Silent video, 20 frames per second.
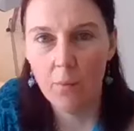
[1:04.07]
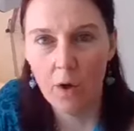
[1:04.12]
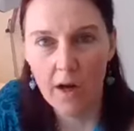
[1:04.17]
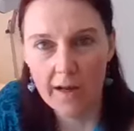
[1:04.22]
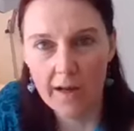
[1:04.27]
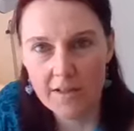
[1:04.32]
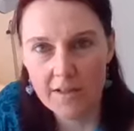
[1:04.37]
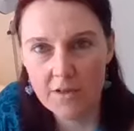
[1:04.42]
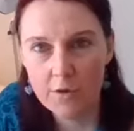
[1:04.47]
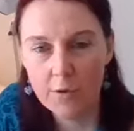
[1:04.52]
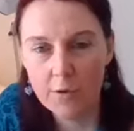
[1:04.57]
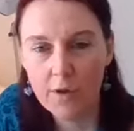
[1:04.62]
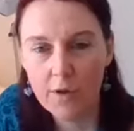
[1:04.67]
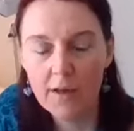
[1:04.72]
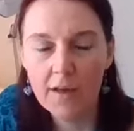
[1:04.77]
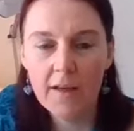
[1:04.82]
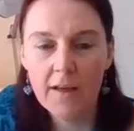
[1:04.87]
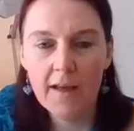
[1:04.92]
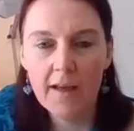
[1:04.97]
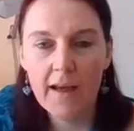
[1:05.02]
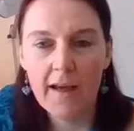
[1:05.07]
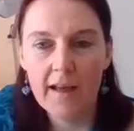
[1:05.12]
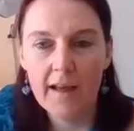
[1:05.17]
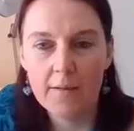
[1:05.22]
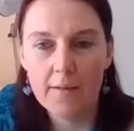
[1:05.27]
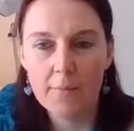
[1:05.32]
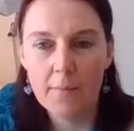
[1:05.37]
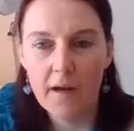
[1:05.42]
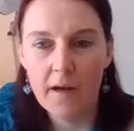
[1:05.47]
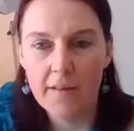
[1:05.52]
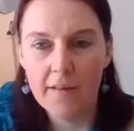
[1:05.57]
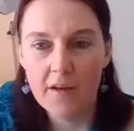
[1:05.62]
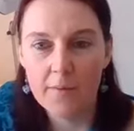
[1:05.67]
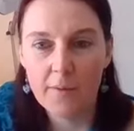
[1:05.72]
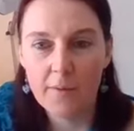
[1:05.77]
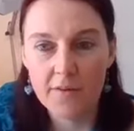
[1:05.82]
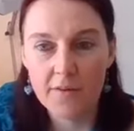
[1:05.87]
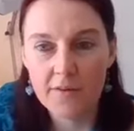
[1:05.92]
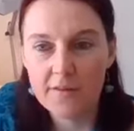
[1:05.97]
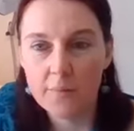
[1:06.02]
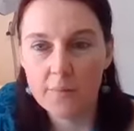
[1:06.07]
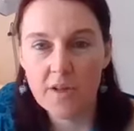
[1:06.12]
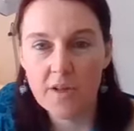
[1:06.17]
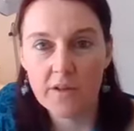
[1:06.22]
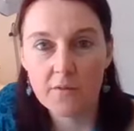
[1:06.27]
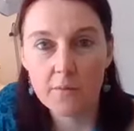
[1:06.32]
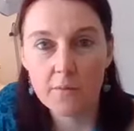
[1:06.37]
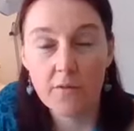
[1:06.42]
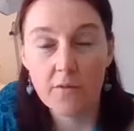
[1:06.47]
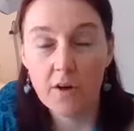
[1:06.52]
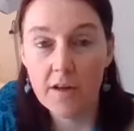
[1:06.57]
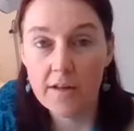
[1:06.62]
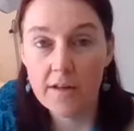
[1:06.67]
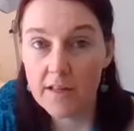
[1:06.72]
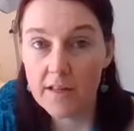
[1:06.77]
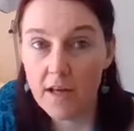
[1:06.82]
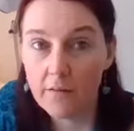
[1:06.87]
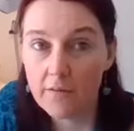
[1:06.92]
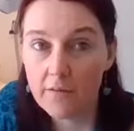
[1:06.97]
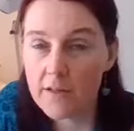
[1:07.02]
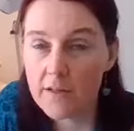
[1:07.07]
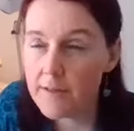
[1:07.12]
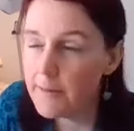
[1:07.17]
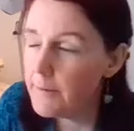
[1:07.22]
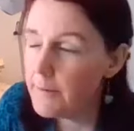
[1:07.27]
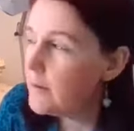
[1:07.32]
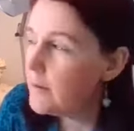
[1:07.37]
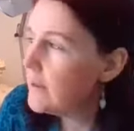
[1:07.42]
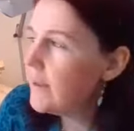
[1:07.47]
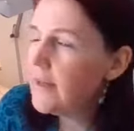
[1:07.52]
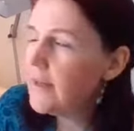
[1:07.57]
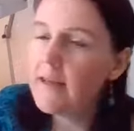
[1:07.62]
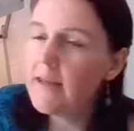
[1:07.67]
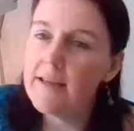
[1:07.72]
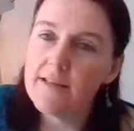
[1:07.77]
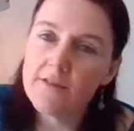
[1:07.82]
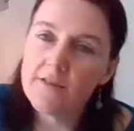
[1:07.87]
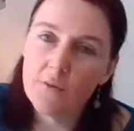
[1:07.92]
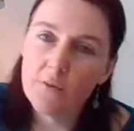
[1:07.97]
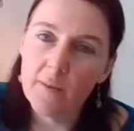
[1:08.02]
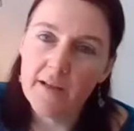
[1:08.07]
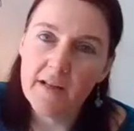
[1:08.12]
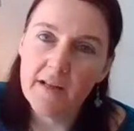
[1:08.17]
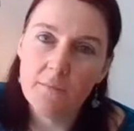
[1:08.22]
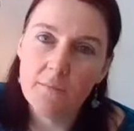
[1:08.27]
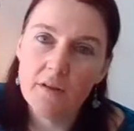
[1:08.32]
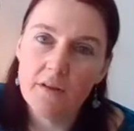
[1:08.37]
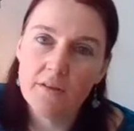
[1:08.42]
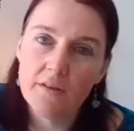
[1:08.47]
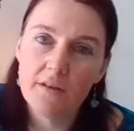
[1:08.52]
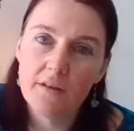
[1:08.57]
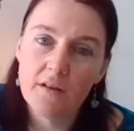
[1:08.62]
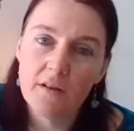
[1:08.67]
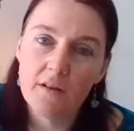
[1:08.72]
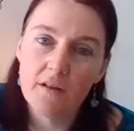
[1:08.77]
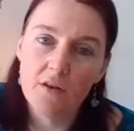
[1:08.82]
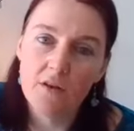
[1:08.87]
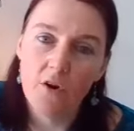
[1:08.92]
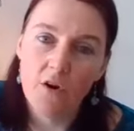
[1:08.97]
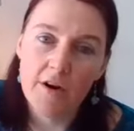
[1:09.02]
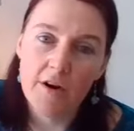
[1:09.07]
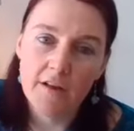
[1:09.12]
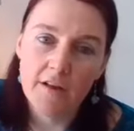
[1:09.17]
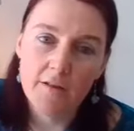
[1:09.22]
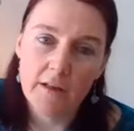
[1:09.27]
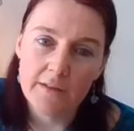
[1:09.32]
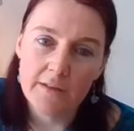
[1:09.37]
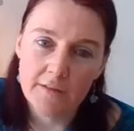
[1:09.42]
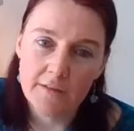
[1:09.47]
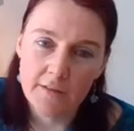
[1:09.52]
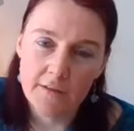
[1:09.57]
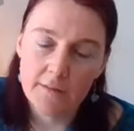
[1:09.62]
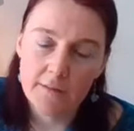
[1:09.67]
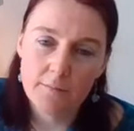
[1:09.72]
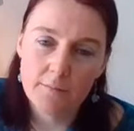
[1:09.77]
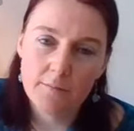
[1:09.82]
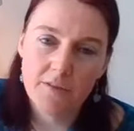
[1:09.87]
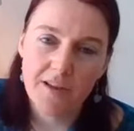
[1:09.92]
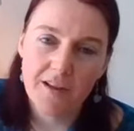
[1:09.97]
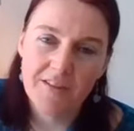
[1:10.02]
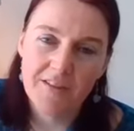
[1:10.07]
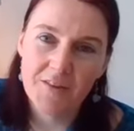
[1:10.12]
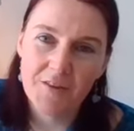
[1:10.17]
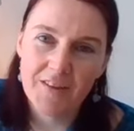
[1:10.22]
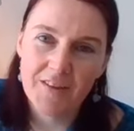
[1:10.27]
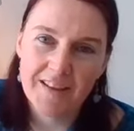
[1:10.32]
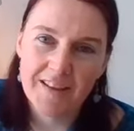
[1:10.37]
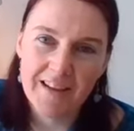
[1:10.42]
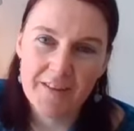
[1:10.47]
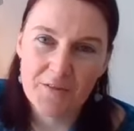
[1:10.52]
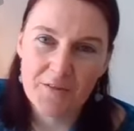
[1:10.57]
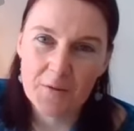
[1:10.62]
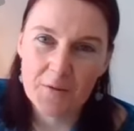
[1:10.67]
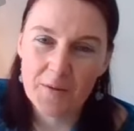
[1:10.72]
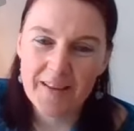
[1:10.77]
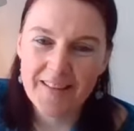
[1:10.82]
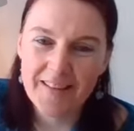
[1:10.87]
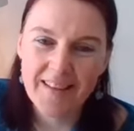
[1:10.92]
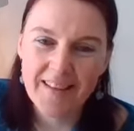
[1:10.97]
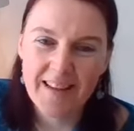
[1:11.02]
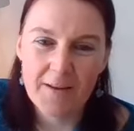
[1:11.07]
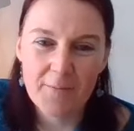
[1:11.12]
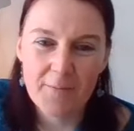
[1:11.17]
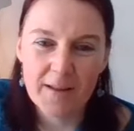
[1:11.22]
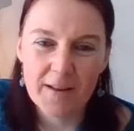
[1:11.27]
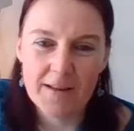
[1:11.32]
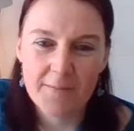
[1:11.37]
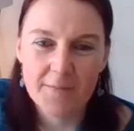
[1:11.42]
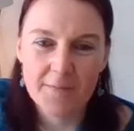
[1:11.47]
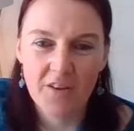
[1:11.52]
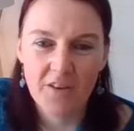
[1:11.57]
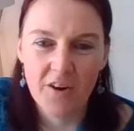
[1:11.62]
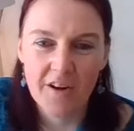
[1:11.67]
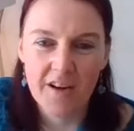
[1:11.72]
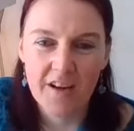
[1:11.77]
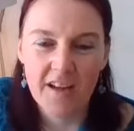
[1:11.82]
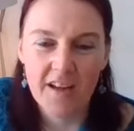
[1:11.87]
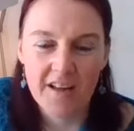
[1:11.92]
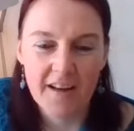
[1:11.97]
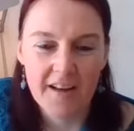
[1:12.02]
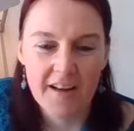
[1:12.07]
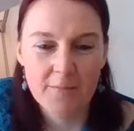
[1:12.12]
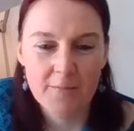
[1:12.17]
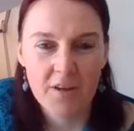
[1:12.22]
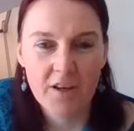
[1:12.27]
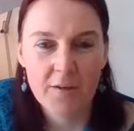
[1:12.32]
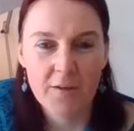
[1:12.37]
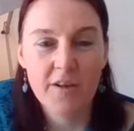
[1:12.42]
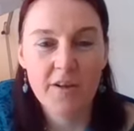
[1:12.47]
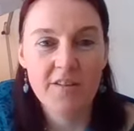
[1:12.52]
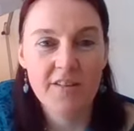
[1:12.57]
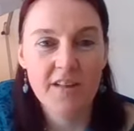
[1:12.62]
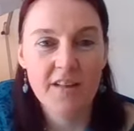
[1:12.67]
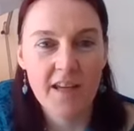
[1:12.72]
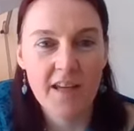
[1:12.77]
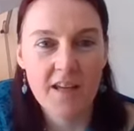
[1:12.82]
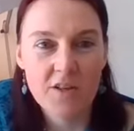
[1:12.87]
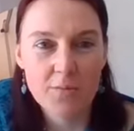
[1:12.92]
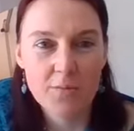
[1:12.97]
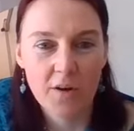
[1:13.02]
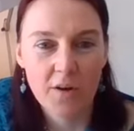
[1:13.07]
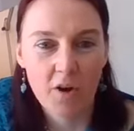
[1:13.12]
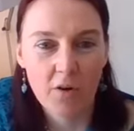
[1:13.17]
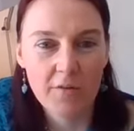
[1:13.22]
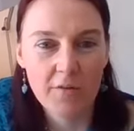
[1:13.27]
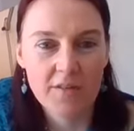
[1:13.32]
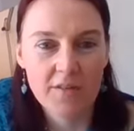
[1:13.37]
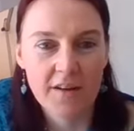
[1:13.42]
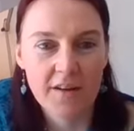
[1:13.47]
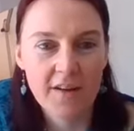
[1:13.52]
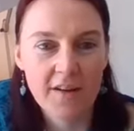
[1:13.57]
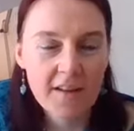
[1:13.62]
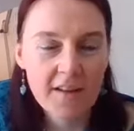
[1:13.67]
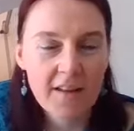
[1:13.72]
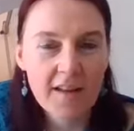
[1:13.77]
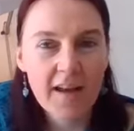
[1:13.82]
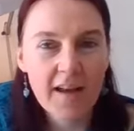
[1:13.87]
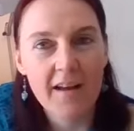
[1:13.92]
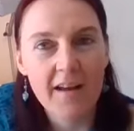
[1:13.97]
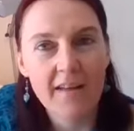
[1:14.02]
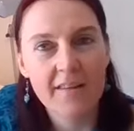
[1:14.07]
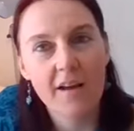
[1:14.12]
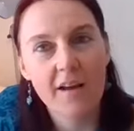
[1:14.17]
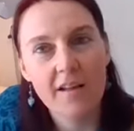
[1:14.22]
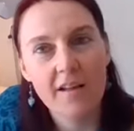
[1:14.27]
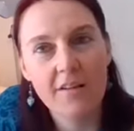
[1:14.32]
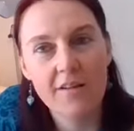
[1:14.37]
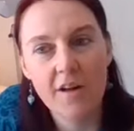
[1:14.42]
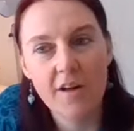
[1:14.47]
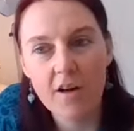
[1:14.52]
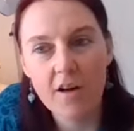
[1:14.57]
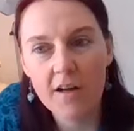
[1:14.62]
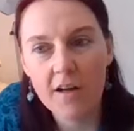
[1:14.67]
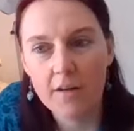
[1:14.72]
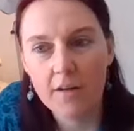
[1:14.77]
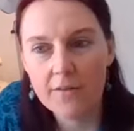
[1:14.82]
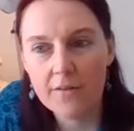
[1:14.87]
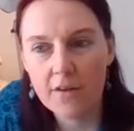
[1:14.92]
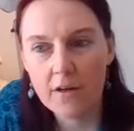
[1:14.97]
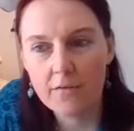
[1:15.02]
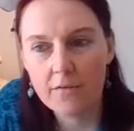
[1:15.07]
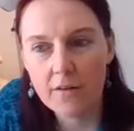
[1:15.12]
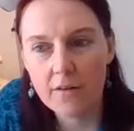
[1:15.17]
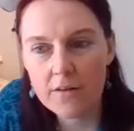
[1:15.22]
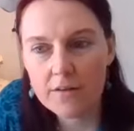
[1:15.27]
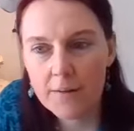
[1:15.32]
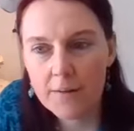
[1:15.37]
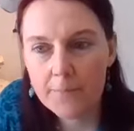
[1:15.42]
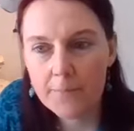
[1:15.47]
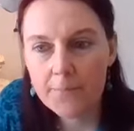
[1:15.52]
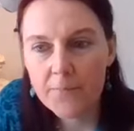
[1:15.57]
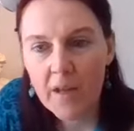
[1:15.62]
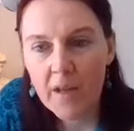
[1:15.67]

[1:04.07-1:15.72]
and what I do, and then about the subjects we've already covered. So my name is Lorna, as the title kind of gives away. My name is Lorna, and I'm the Community Engagement Officer at the Highland Archives Service.